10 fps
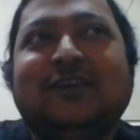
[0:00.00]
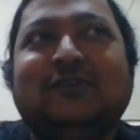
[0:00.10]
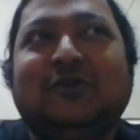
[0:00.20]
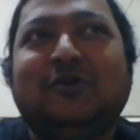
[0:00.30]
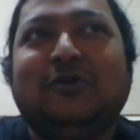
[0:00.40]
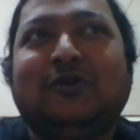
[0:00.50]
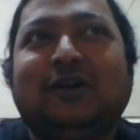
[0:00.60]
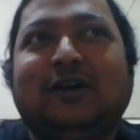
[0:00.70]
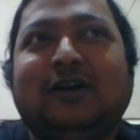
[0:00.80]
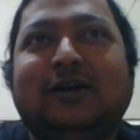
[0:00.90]
So
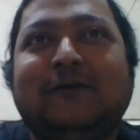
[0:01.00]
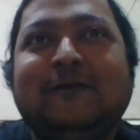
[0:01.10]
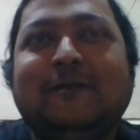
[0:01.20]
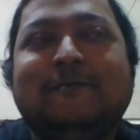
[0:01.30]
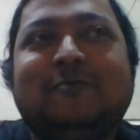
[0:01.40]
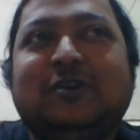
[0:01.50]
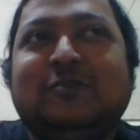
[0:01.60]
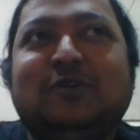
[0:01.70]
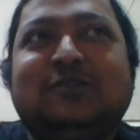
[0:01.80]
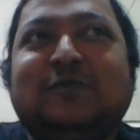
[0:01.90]

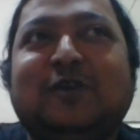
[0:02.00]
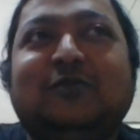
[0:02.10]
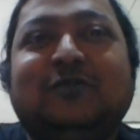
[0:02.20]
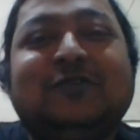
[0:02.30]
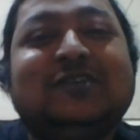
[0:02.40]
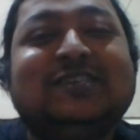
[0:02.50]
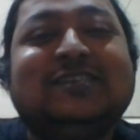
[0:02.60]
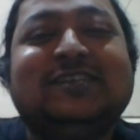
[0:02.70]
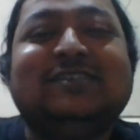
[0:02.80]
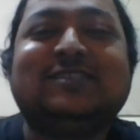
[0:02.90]
pretty much my observation
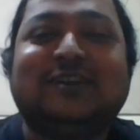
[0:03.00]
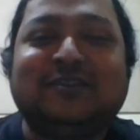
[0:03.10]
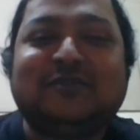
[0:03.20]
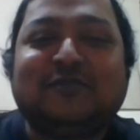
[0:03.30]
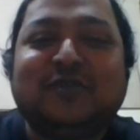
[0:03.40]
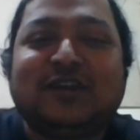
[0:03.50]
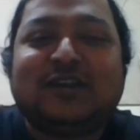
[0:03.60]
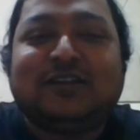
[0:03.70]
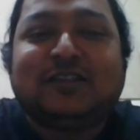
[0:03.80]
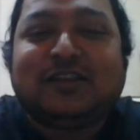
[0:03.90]
skills started from
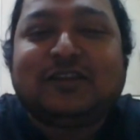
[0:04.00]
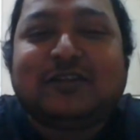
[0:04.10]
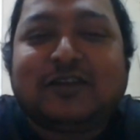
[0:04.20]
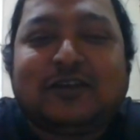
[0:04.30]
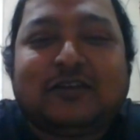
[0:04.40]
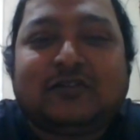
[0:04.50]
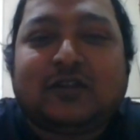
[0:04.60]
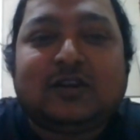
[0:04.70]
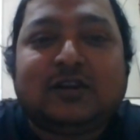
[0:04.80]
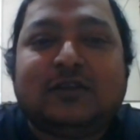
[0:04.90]
there, and then
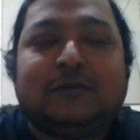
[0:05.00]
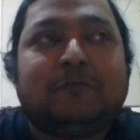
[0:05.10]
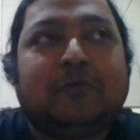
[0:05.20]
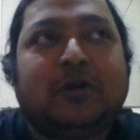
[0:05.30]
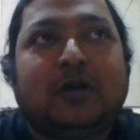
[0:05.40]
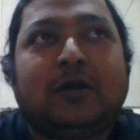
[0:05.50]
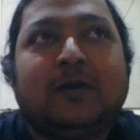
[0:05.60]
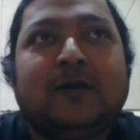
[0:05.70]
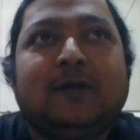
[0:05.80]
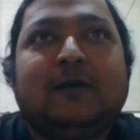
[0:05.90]
suddenly
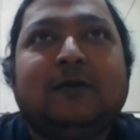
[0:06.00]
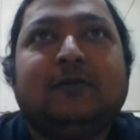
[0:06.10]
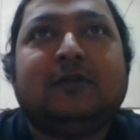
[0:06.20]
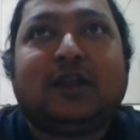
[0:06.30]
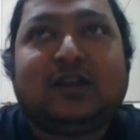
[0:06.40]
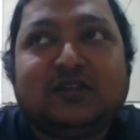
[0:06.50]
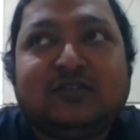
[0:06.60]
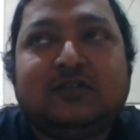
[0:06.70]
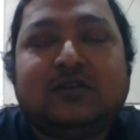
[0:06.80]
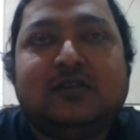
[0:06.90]
the writing
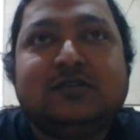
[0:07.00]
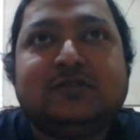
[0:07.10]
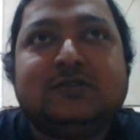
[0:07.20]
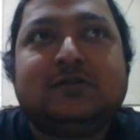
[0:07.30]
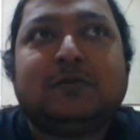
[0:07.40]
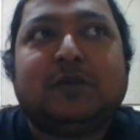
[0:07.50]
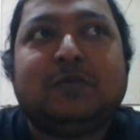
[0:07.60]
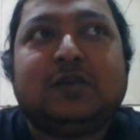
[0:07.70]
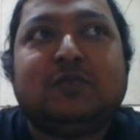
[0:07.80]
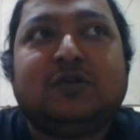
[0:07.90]
skills
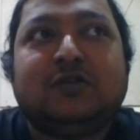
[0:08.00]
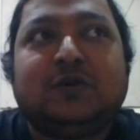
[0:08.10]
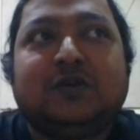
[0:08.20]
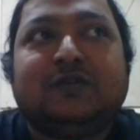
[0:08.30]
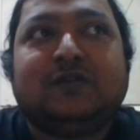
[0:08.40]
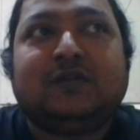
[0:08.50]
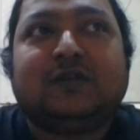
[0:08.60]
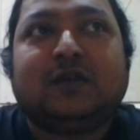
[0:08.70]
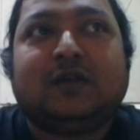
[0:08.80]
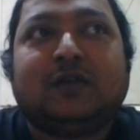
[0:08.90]
maybe emerged because
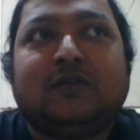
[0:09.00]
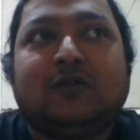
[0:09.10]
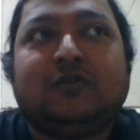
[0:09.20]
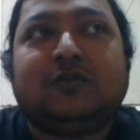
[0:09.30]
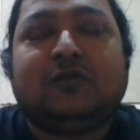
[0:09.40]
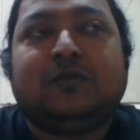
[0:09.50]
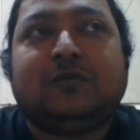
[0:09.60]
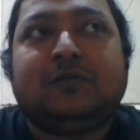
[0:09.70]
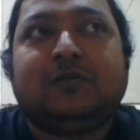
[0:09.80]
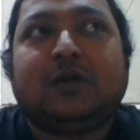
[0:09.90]
it's
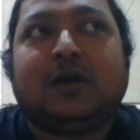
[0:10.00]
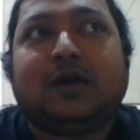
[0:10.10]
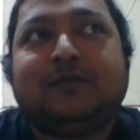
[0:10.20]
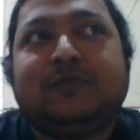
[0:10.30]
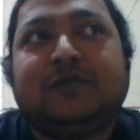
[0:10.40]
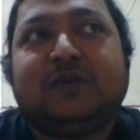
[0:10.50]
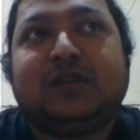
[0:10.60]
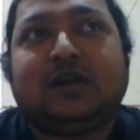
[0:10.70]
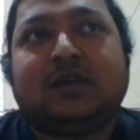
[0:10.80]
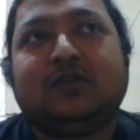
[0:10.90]
also I've
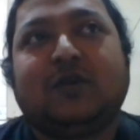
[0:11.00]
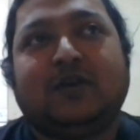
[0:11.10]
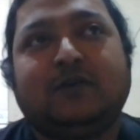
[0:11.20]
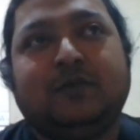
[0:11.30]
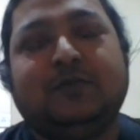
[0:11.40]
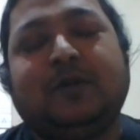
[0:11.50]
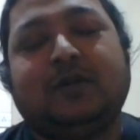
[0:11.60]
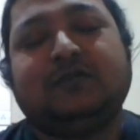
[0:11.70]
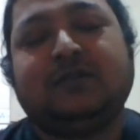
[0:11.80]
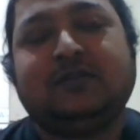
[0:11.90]
been lucky to have been
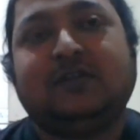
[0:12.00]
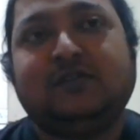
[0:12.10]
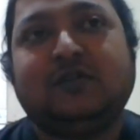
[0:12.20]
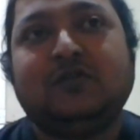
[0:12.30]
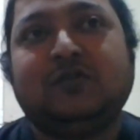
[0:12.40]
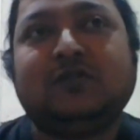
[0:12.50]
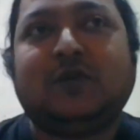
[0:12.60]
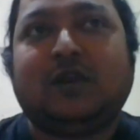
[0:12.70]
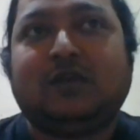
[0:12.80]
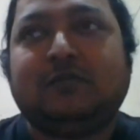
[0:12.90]
part of such institutions
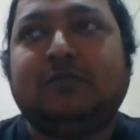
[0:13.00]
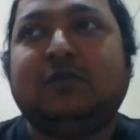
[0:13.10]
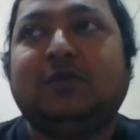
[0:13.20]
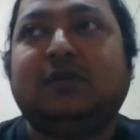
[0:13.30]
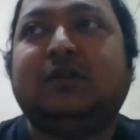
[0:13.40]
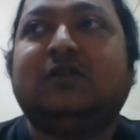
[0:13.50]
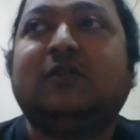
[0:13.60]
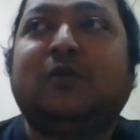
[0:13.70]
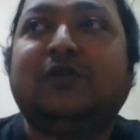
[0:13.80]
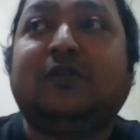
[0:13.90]
where maybe a
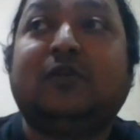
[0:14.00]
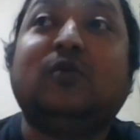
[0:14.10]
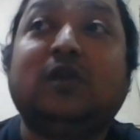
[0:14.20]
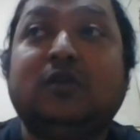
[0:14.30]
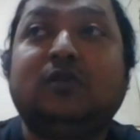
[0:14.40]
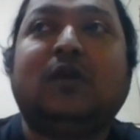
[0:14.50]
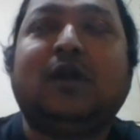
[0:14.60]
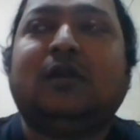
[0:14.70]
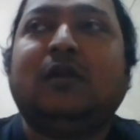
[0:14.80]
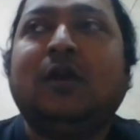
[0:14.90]
teacher points out, okay, you
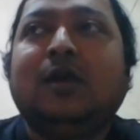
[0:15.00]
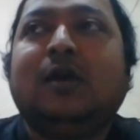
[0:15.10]
write,